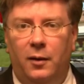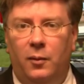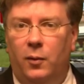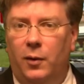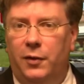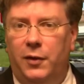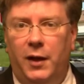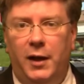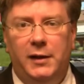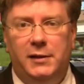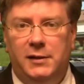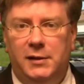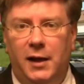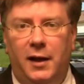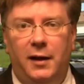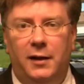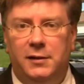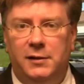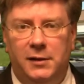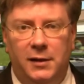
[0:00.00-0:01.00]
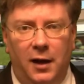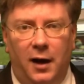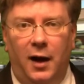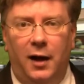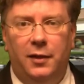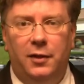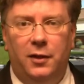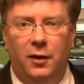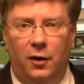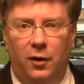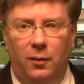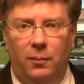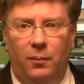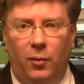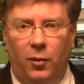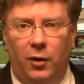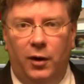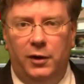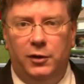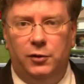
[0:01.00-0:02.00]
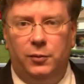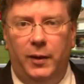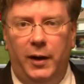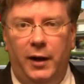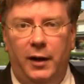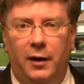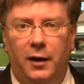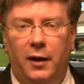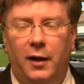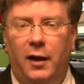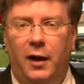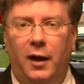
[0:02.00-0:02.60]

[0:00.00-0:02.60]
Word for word: What they set is not the home mortgage rate,